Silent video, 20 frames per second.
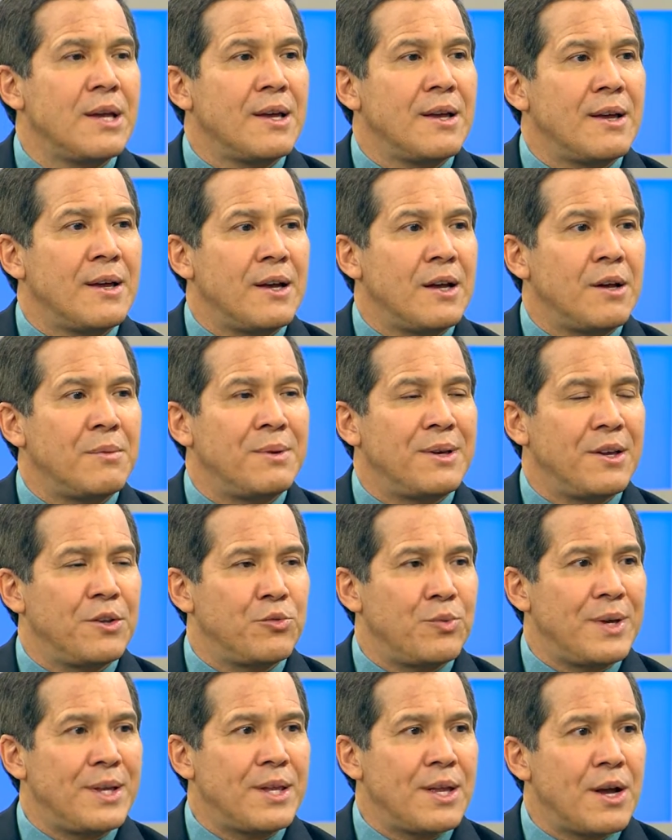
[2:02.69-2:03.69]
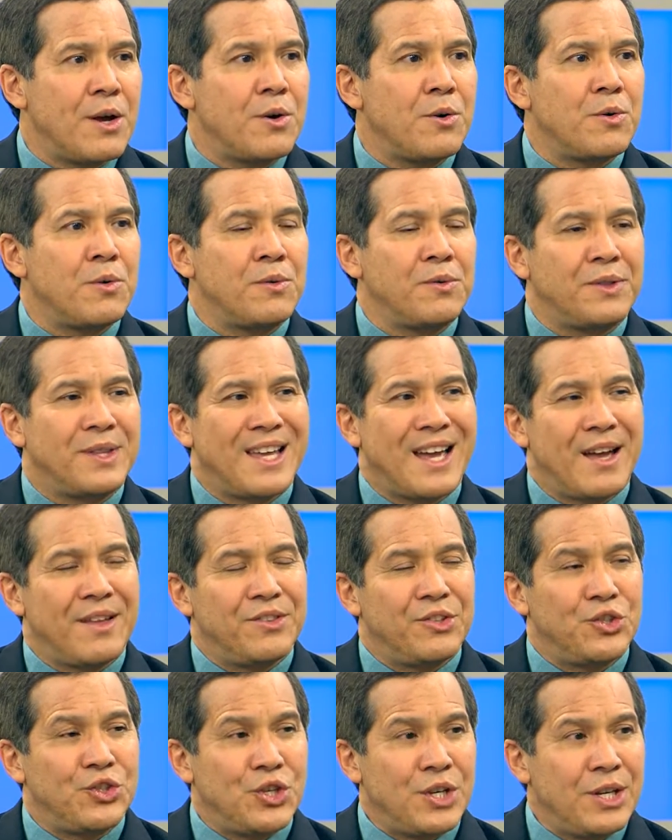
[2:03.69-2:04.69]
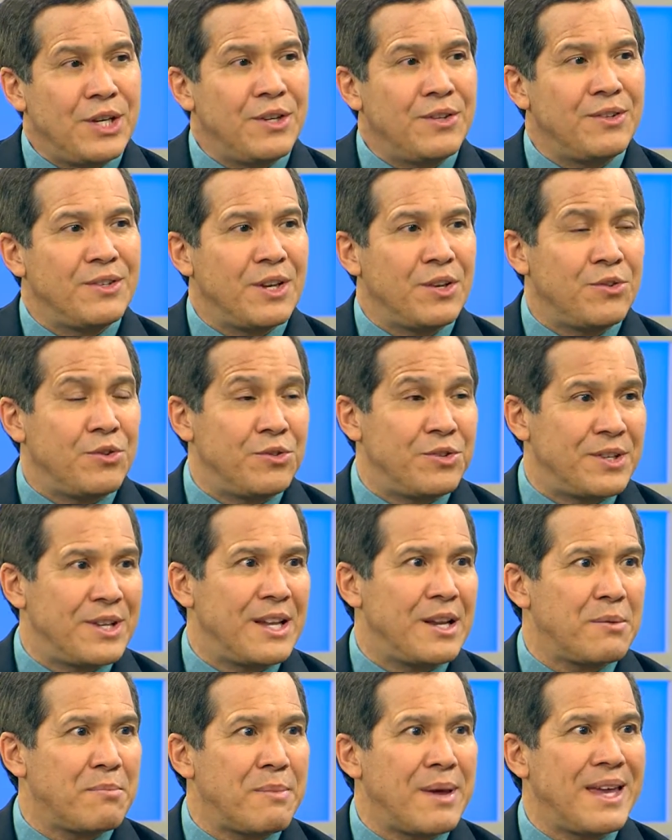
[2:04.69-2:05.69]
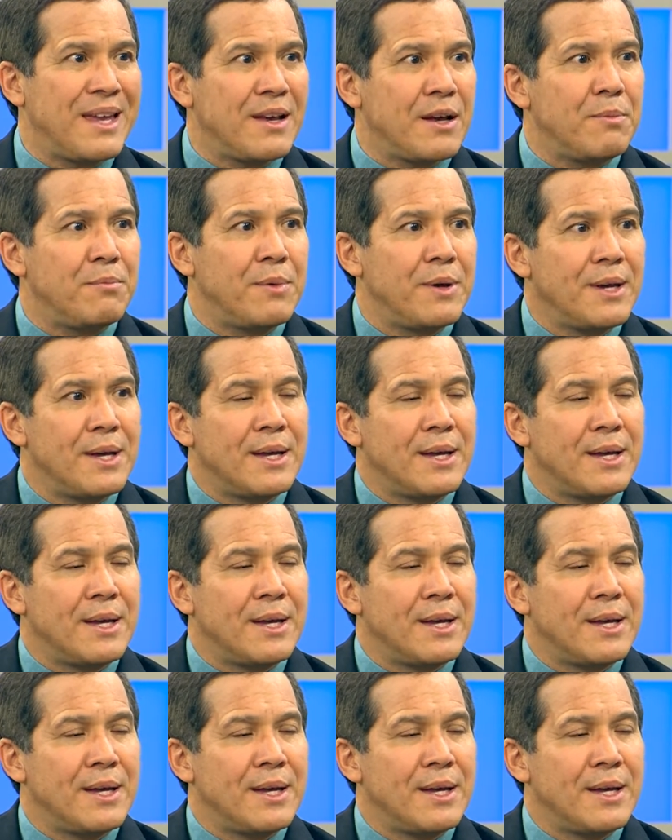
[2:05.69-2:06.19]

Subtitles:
because we know that genes in your genetic makeup